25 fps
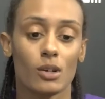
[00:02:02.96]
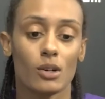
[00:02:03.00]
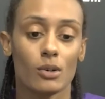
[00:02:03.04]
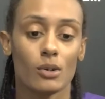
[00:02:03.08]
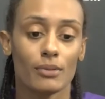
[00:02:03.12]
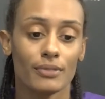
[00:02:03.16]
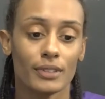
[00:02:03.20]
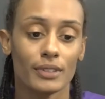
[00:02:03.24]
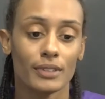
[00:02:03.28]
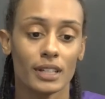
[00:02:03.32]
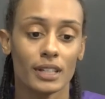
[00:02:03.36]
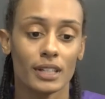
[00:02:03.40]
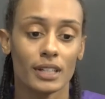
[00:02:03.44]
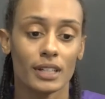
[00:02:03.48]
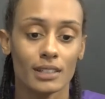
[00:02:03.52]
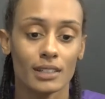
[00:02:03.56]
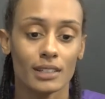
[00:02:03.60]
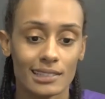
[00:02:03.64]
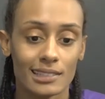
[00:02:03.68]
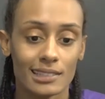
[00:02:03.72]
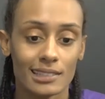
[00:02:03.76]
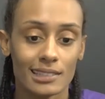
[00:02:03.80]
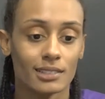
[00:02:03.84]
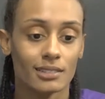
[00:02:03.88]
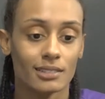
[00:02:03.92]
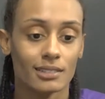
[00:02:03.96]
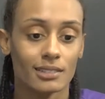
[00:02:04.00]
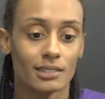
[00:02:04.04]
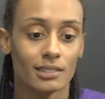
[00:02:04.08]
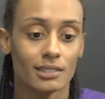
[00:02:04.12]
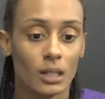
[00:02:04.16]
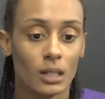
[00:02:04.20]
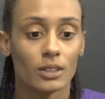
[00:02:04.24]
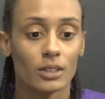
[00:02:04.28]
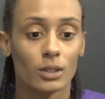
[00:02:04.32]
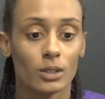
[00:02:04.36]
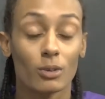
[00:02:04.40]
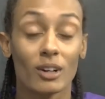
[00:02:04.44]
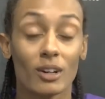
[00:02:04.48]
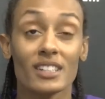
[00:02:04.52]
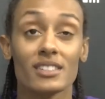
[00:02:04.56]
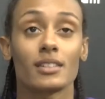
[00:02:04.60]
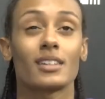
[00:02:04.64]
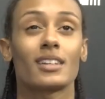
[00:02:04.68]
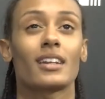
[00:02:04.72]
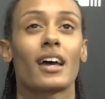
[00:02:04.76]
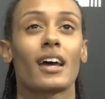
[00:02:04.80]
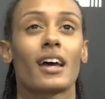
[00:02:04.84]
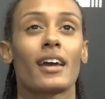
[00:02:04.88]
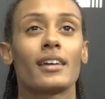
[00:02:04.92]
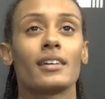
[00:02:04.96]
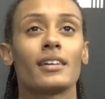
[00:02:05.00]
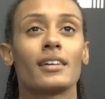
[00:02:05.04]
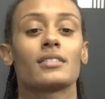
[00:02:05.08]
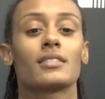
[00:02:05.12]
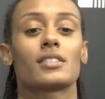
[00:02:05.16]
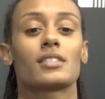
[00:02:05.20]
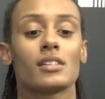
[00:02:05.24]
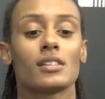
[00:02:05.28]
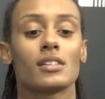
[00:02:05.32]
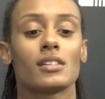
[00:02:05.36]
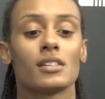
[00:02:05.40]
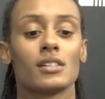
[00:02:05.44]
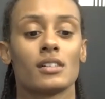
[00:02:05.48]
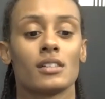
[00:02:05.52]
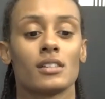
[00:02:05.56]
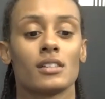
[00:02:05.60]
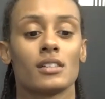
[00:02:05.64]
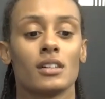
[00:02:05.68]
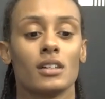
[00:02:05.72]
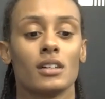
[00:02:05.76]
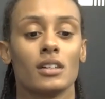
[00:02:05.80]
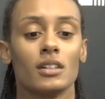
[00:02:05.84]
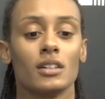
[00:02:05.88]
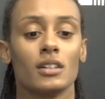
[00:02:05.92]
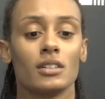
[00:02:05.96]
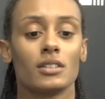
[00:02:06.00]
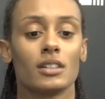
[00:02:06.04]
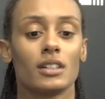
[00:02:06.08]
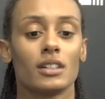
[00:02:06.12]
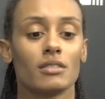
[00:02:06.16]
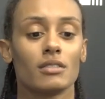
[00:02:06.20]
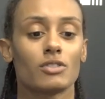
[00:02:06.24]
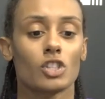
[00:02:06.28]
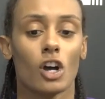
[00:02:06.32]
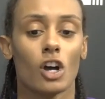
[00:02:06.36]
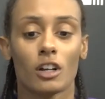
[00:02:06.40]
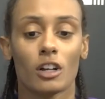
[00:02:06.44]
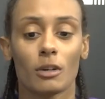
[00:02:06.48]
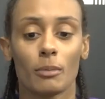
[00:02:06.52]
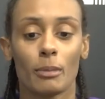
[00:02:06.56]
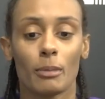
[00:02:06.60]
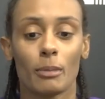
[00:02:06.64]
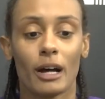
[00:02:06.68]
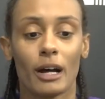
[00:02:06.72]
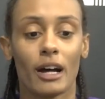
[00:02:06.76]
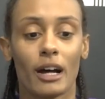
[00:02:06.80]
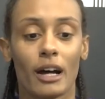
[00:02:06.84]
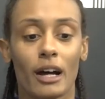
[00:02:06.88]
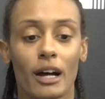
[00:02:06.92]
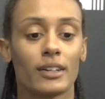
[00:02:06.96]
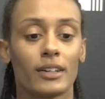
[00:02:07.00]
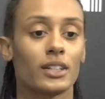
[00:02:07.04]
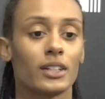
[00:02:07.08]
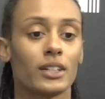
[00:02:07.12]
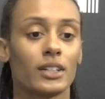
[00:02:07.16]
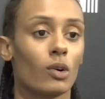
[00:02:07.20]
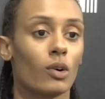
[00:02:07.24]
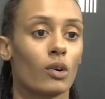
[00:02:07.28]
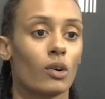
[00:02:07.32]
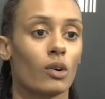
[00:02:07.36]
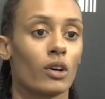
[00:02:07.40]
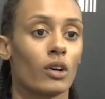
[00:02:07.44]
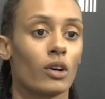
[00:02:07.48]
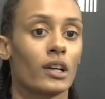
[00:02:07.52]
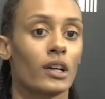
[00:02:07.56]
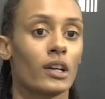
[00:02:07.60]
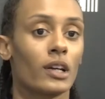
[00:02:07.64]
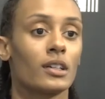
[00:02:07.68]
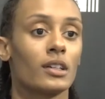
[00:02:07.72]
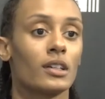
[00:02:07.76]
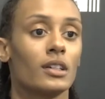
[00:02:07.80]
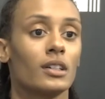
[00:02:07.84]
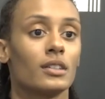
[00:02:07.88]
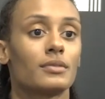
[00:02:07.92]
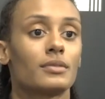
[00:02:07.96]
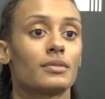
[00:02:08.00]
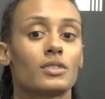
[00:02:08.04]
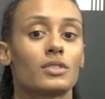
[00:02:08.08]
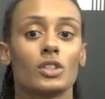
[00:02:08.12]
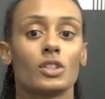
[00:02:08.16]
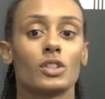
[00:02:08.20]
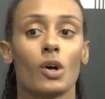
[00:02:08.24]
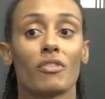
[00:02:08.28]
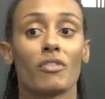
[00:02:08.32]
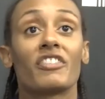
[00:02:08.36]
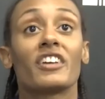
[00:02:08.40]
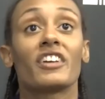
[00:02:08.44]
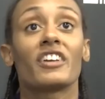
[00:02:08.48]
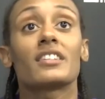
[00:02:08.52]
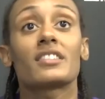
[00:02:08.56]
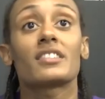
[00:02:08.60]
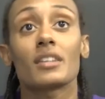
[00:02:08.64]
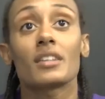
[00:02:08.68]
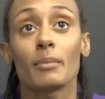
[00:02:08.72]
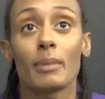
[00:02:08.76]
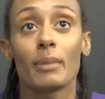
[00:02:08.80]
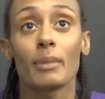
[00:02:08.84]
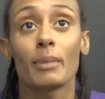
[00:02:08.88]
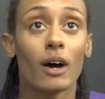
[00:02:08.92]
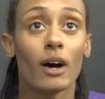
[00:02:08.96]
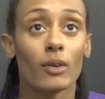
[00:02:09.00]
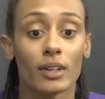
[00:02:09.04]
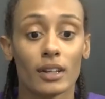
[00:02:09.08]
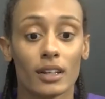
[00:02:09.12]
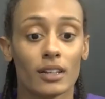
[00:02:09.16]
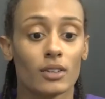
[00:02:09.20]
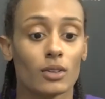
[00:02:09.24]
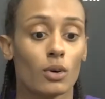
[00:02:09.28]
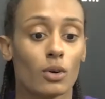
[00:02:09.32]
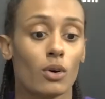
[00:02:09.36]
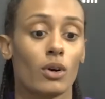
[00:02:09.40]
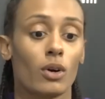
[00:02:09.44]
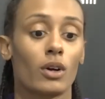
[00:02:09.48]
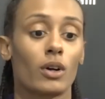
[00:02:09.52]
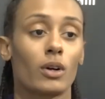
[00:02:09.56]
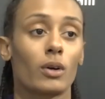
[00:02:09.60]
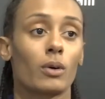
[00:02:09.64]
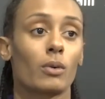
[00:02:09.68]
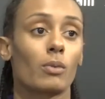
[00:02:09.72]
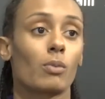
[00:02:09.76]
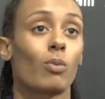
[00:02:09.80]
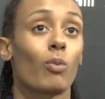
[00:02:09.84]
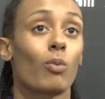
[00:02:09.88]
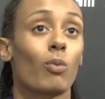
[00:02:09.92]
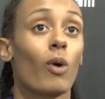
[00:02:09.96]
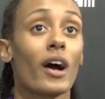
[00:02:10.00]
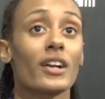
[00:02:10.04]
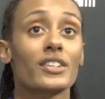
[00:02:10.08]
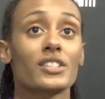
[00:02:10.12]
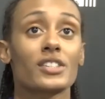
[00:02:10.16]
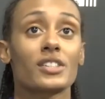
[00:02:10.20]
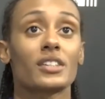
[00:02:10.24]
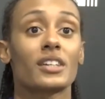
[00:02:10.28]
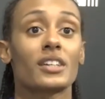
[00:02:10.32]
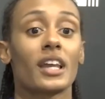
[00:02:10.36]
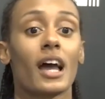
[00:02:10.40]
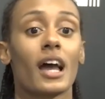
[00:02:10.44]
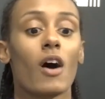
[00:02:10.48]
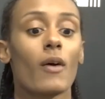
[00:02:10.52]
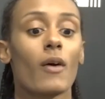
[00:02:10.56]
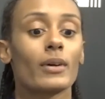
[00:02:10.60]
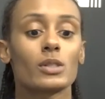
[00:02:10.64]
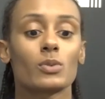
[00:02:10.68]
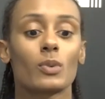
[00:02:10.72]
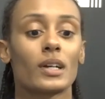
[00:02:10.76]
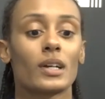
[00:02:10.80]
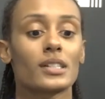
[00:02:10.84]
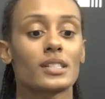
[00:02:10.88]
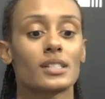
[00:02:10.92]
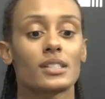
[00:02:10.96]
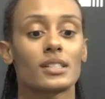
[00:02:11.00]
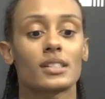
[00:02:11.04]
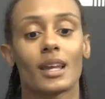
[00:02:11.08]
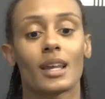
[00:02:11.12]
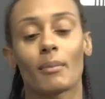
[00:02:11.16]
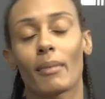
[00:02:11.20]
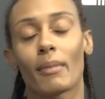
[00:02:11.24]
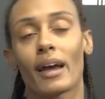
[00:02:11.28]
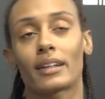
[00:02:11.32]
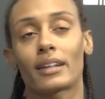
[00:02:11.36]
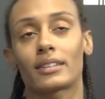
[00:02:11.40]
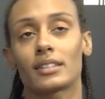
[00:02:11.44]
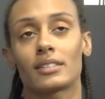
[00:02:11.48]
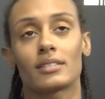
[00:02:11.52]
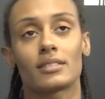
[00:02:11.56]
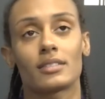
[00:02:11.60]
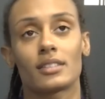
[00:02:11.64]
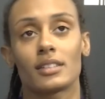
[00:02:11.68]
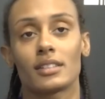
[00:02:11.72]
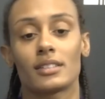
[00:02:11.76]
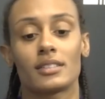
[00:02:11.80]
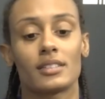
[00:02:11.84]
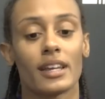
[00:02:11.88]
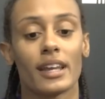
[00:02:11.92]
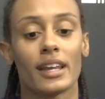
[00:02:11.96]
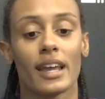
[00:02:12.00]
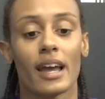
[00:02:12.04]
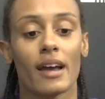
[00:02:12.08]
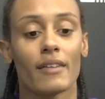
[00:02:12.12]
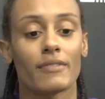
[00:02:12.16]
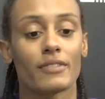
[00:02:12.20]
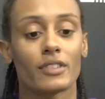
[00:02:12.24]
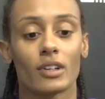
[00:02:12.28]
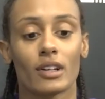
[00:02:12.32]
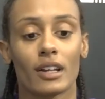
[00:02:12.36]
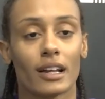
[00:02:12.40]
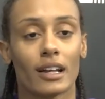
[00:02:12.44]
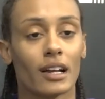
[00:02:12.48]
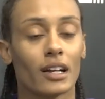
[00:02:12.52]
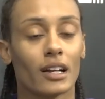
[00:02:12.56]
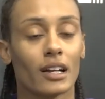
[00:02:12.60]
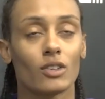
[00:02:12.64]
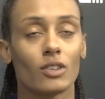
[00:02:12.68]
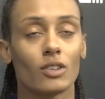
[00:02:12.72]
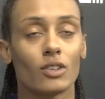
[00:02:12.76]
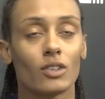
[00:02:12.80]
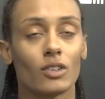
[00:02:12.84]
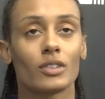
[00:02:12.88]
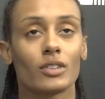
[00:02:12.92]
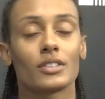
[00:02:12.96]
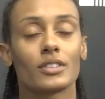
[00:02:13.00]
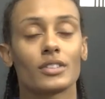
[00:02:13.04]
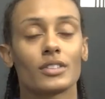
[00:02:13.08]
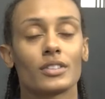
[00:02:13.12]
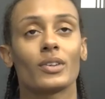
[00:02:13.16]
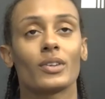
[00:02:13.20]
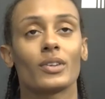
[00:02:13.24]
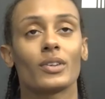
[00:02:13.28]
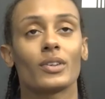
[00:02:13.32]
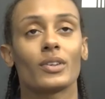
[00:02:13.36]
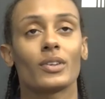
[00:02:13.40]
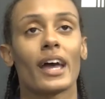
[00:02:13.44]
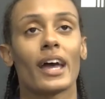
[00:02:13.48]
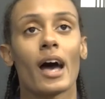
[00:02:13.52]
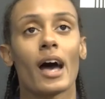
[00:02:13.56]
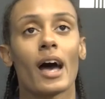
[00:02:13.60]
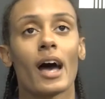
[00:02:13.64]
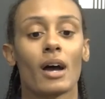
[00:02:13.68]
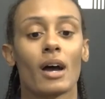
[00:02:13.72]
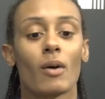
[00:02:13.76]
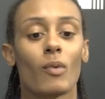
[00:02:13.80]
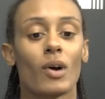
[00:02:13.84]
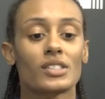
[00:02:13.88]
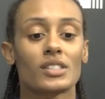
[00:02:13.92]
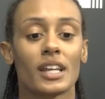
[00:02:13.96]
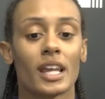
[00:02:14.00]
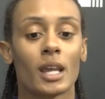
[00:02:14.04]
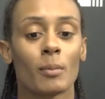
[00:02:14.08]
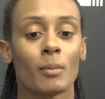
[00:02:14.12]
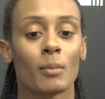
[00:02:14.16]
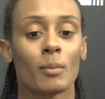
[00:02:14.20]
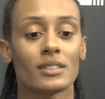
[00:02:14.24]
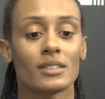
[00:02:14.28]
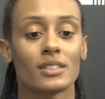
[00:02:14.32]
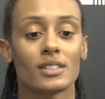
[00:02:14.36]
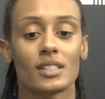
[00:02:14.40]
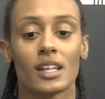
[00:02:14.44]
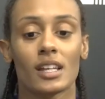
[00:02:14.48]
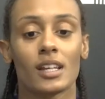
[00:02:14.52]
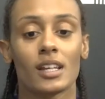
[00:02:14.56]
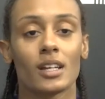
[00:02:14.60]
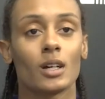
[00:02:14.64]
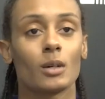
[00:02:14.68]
least the rest of the night to talk about it or, you know, vent about it or watch the game. I always watch the game back the day after. Like I go on the app and I watch the game. I stay up